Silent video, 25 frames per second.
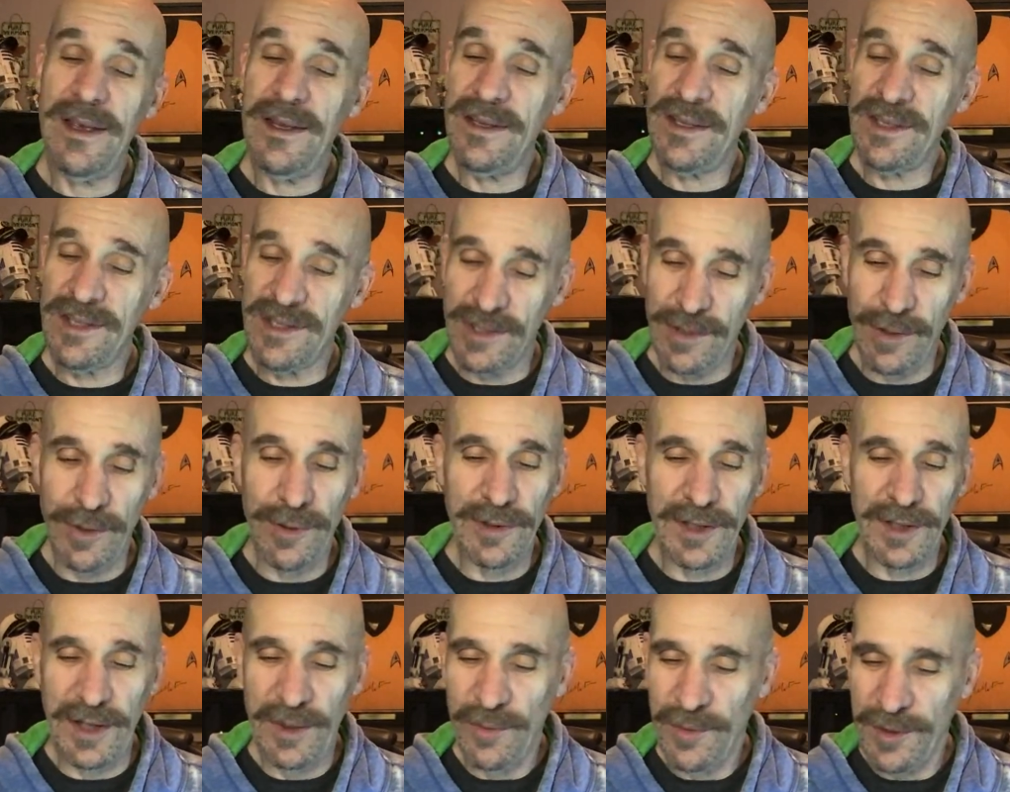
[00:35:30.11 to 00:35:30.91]

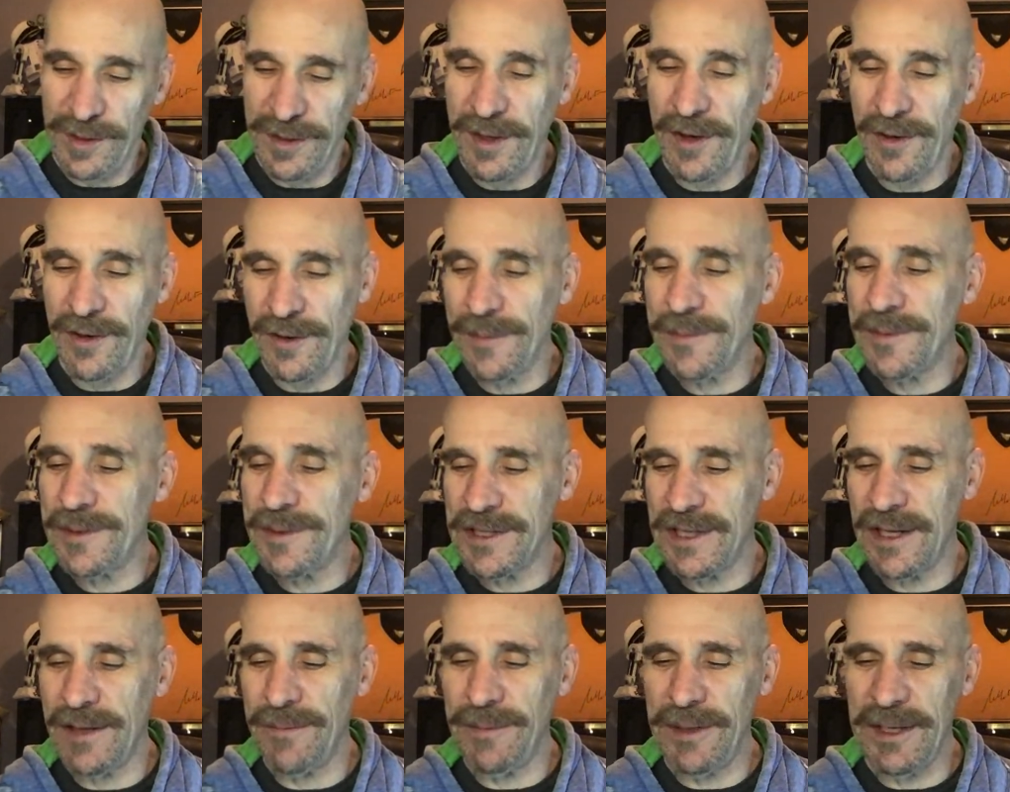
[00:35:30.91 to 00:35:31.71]
solely one hundred
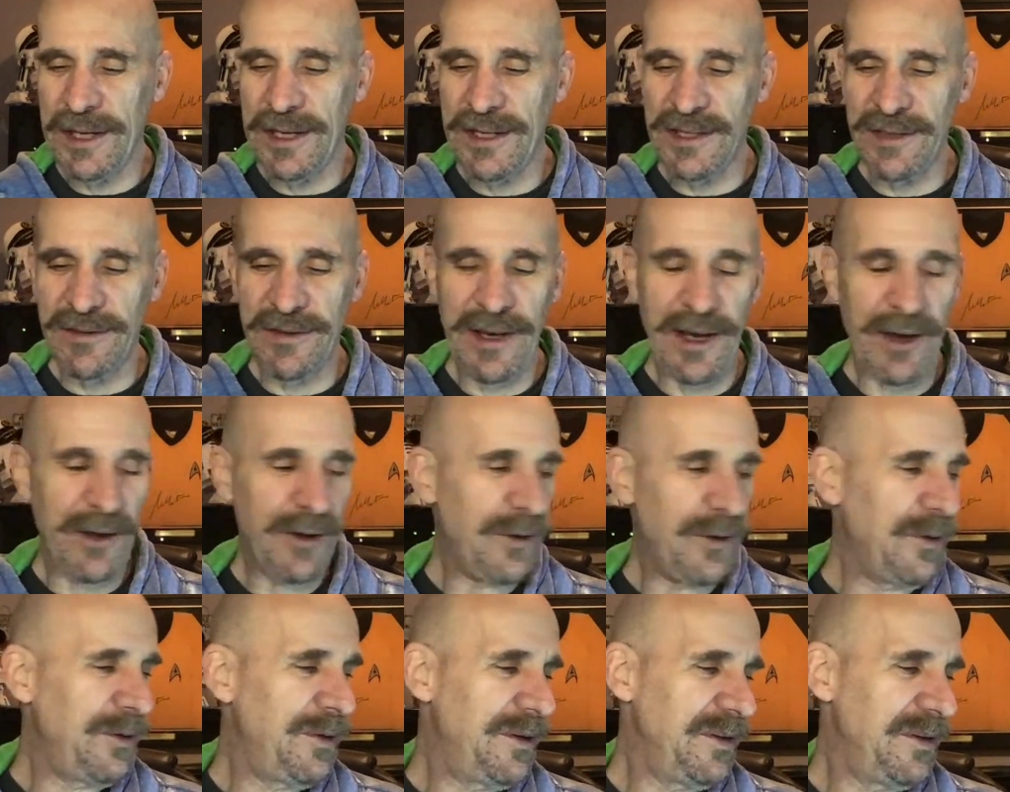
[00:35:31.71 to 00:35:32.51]
percent because of
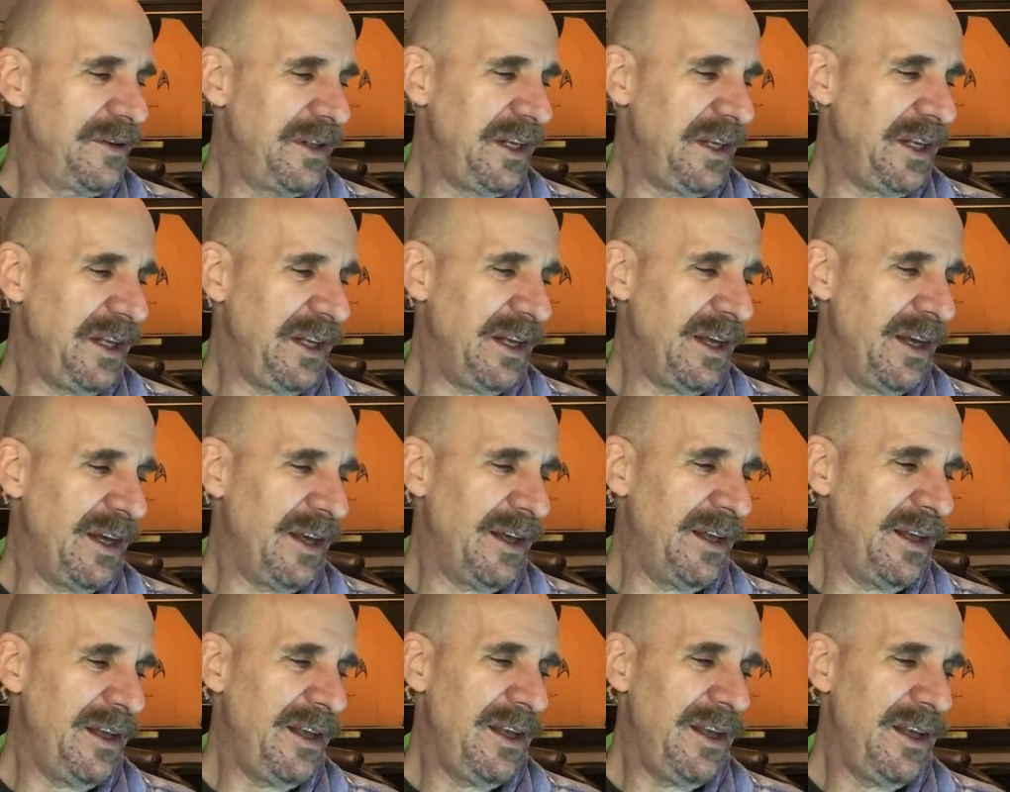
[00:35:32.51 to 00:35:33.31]
how the
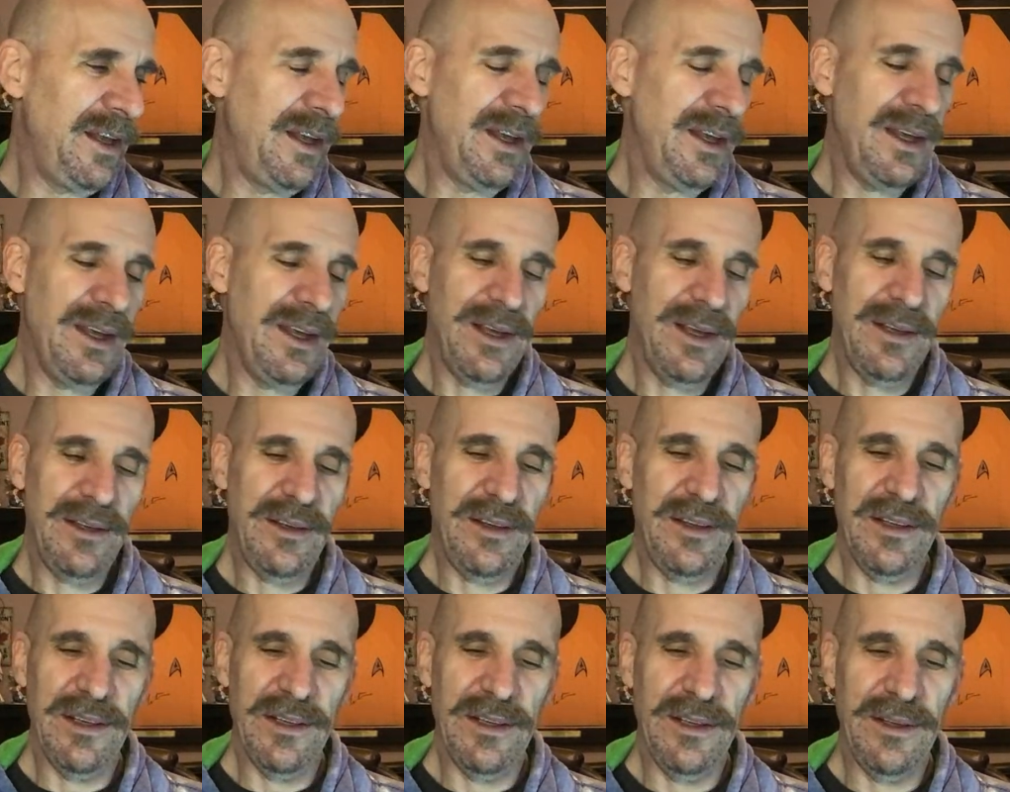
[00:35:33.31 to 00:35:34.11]
uh,
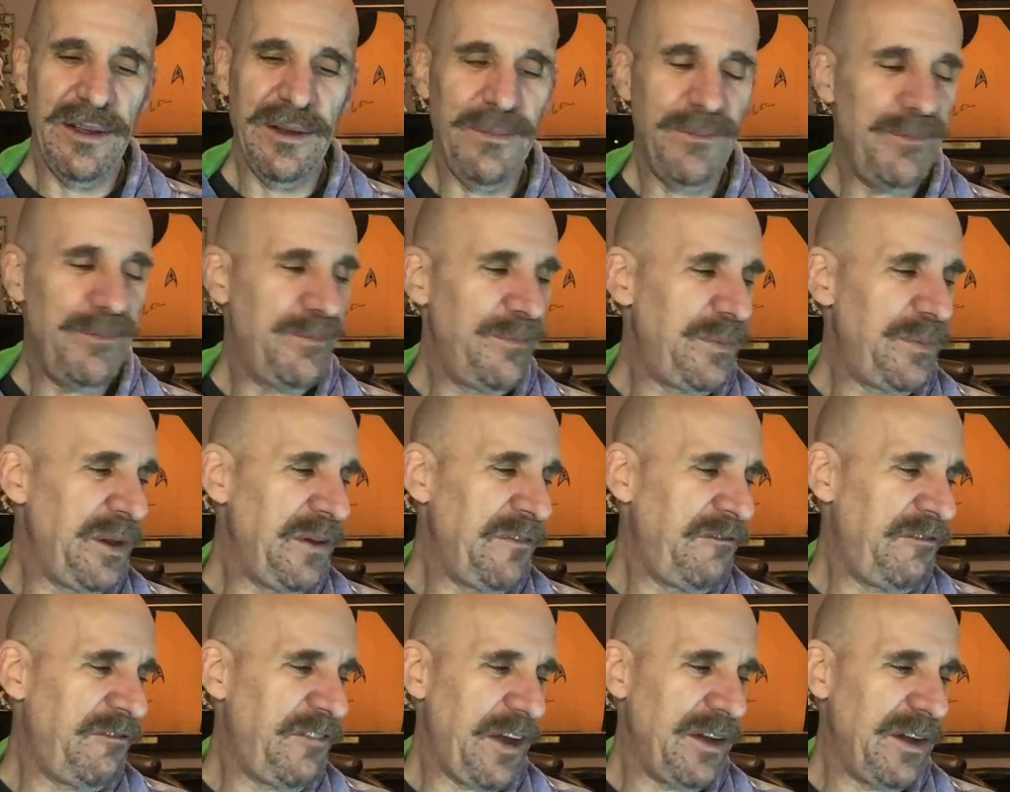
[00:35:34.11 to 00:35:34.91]
the
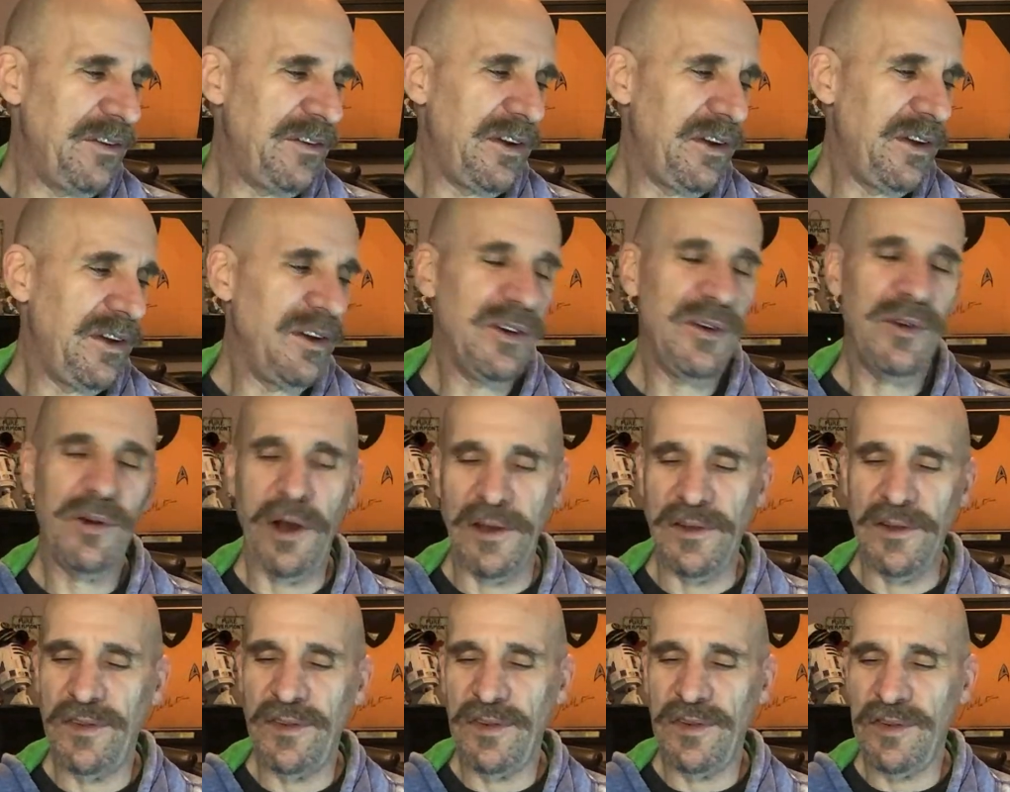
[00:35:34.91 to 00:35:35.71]
Fent
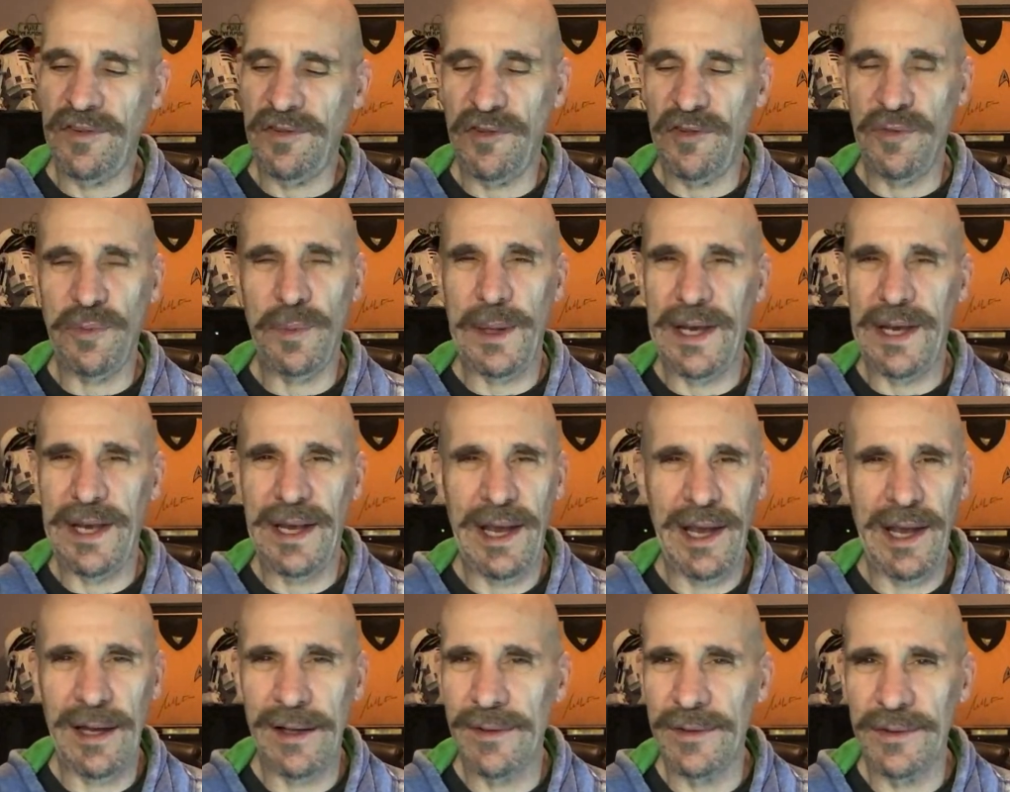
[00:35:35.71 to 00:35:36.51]
crisis is being
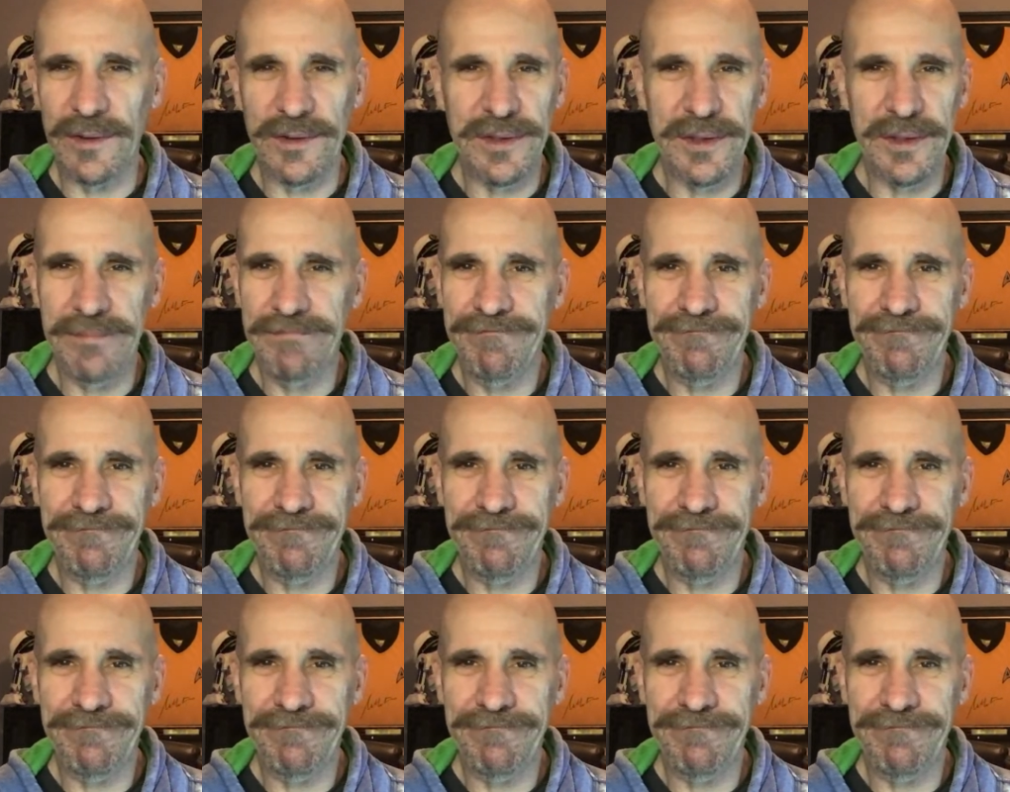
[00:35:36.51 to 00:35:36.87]
handled.